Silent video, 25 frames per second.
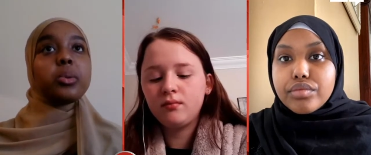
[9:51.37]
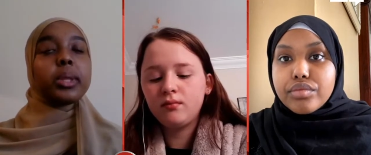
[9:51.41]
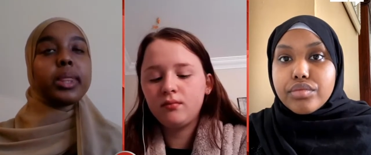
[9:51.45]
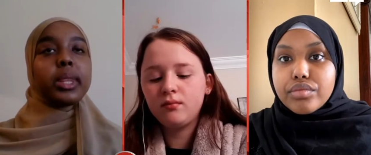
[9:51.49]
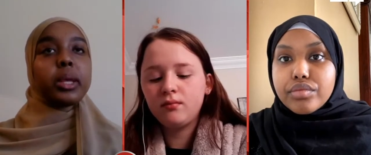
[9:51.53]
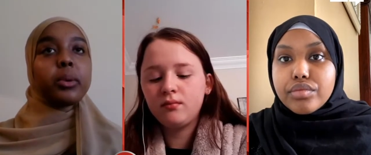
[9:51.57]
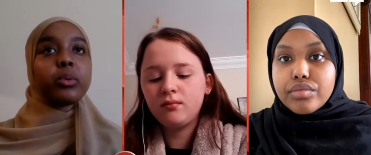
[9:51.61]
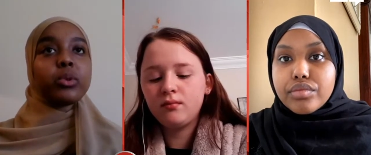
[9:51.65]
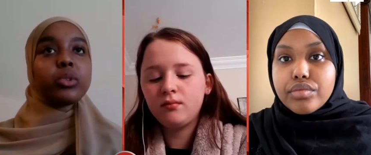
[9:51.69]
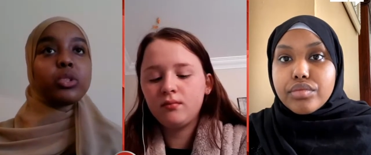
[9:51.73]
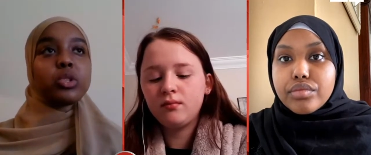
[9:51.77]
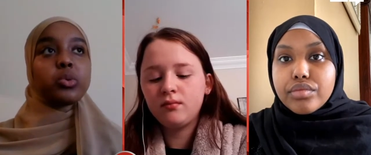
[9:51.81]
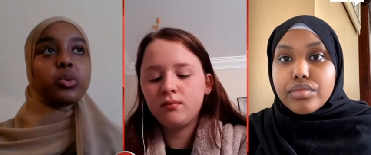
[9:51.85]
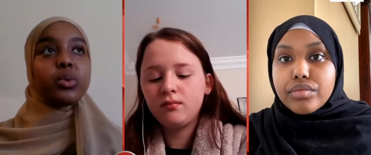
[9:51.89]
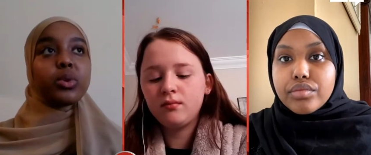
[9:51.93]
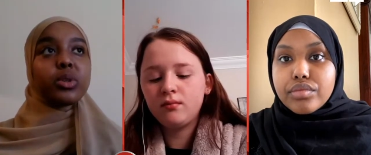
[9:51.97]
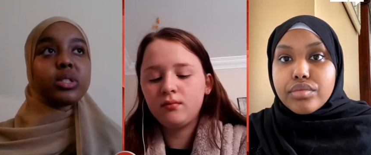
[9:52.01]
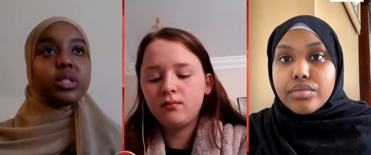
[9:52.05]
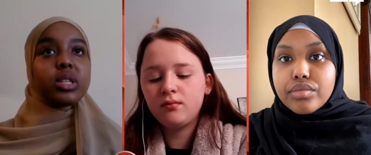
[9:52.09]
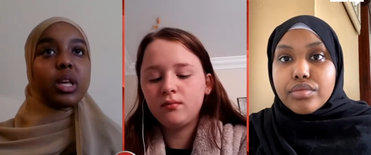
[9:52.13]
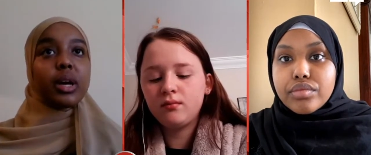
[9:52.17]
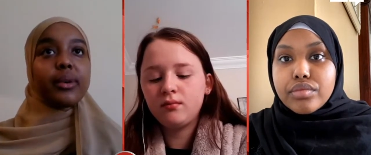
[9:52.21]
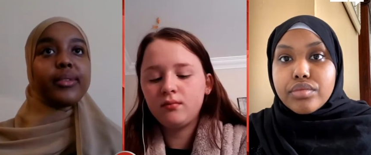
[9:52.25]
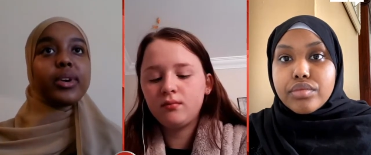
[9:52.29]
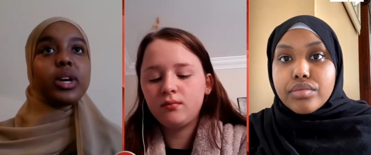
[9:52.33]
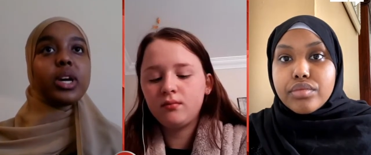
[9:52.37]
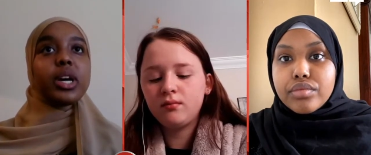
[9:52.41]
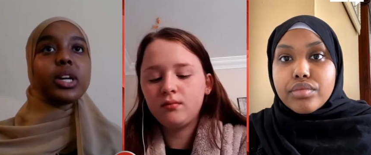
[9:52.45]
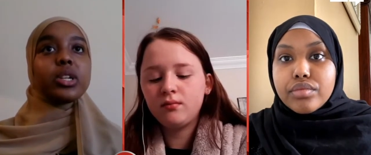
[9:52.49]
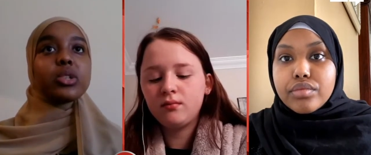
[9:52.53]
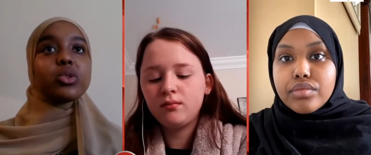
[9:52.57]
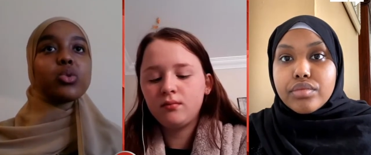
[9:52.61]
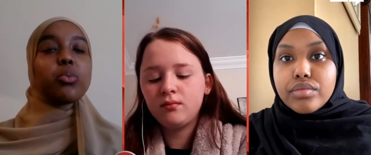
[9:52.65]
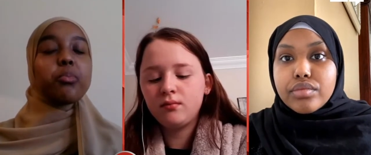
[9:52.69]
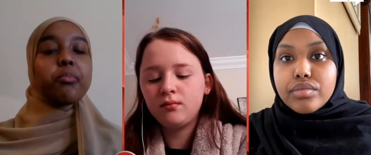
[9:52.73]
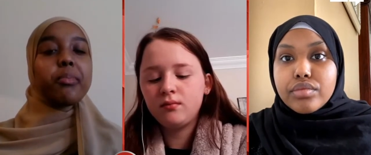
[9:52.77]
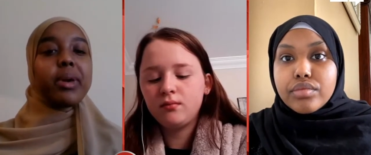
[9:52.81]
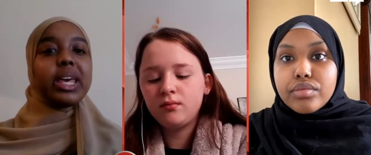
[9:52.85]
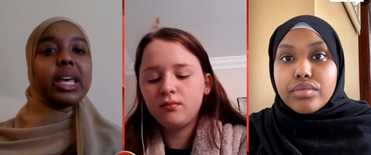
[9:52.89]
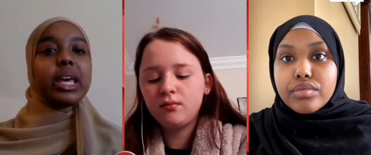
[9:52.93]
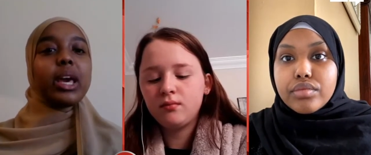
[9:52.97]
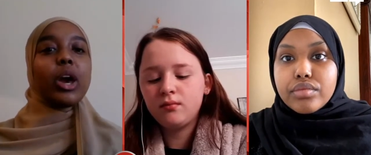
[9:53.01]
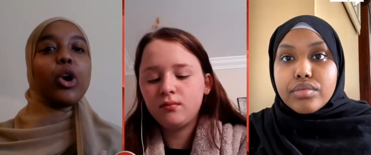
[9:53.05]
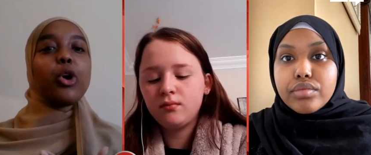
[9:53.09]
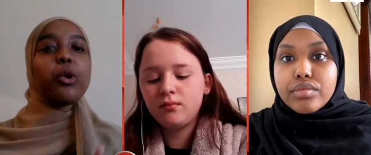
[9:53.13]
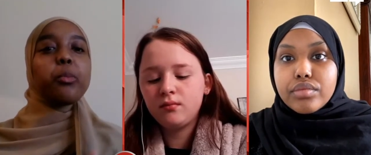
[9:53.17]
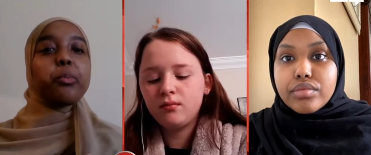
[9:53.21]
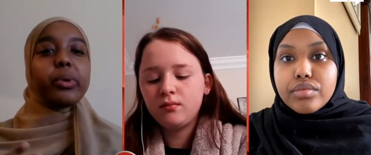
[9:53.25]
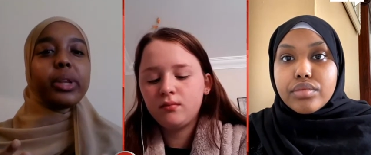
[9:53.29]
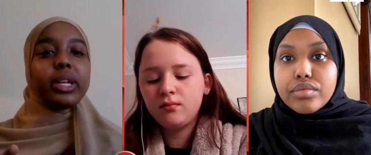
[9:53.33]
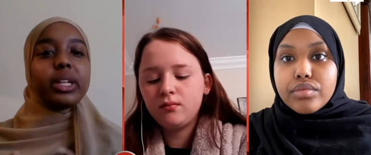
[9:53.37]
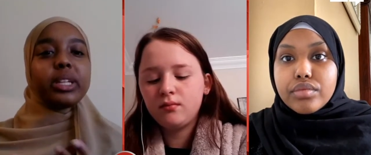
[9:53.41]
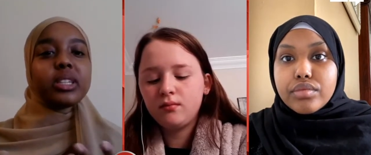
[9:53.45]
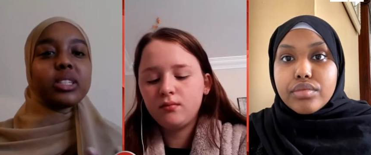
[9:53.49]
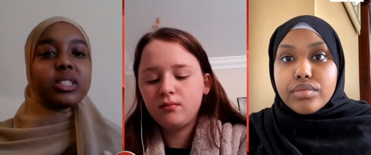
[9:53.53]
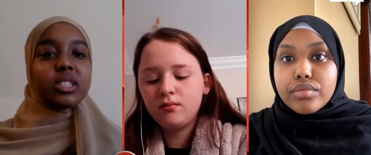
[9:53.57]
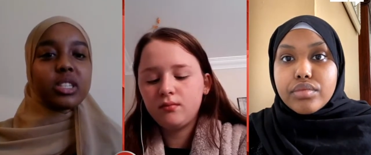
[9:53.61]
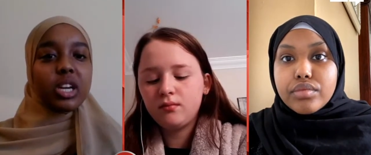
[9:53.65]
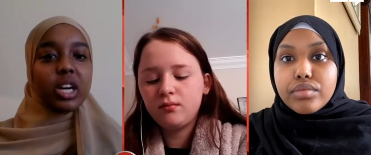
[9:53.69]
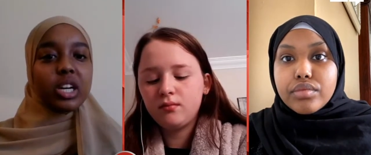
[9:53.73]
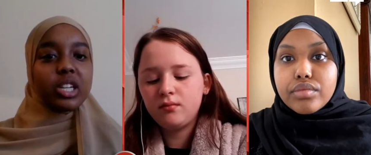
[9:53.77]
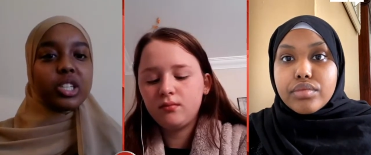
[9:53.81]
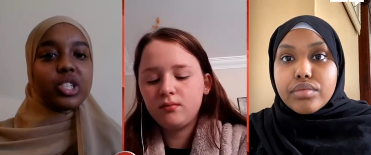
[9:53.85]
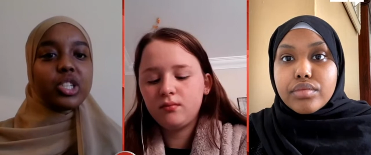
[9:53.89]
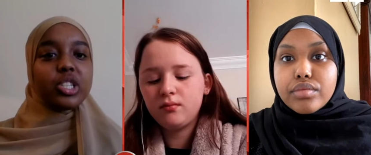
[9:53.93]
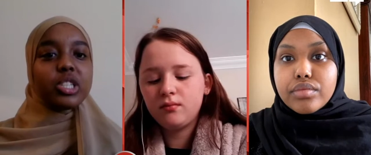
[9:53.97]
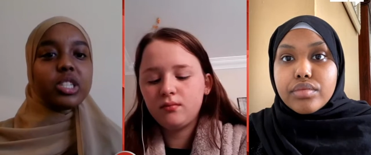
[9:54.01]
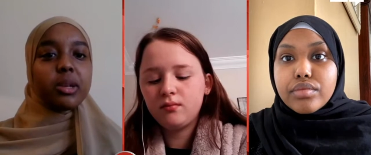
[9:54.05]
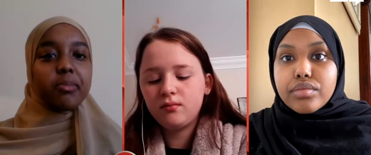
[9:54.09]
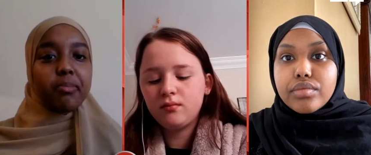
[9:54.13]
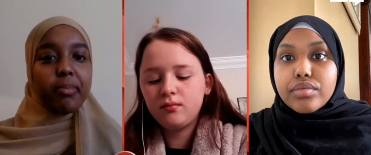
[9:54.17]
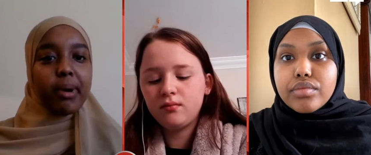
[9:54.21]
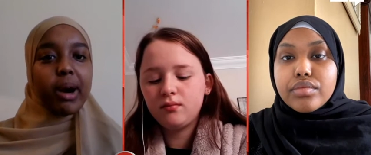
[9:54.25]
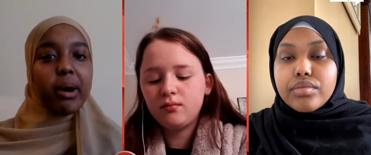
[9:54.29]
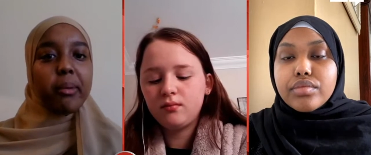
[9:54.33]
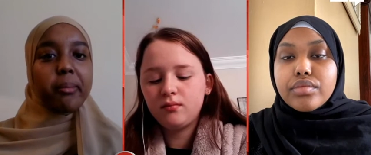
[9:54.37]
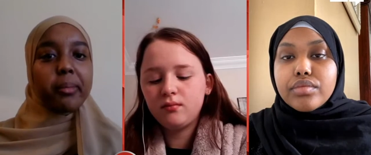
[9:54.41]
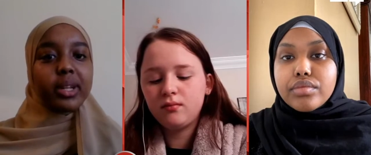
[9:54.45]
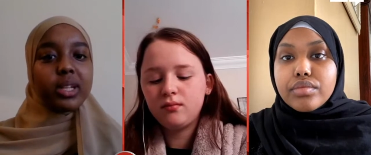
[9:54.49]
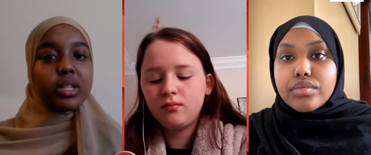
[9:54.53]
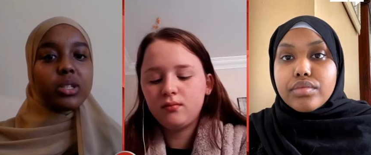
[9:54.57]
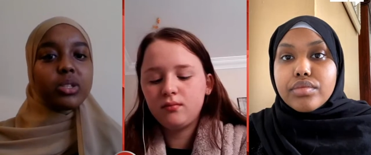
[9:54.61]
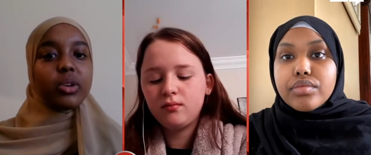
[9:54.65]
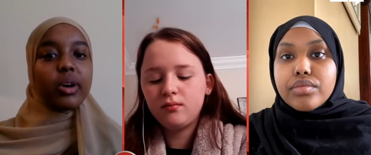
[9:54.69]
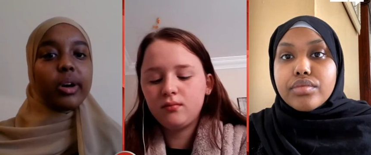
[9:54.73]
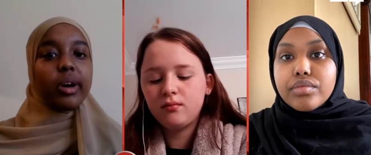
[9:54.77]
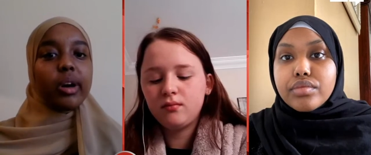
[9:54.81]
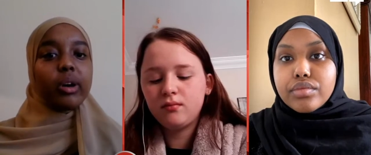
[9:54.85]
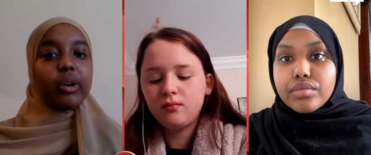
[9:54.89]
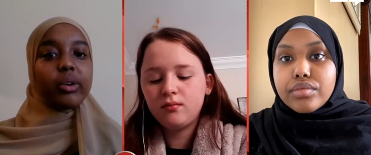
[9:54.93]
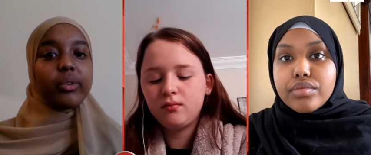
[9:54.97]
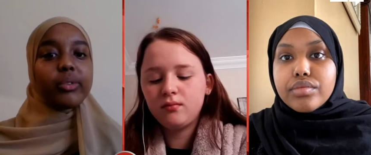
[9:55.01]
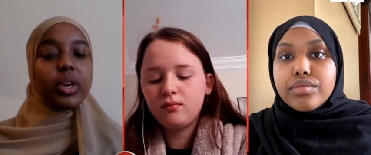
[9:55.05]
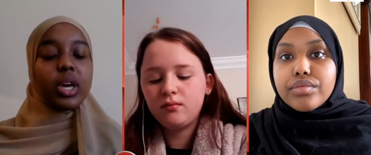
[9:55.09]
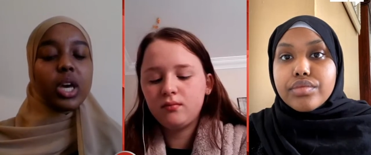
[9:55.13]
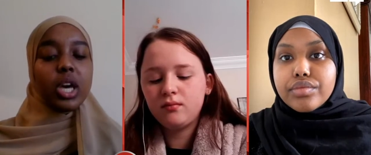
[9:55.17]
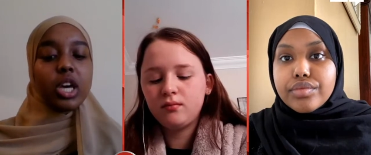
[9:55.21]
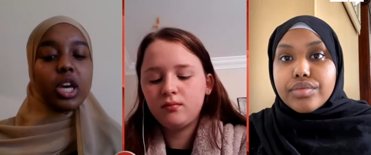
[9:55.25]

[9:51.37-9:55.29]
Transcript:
Speaker 1: and they were doing stuff to make open discussions about mental health.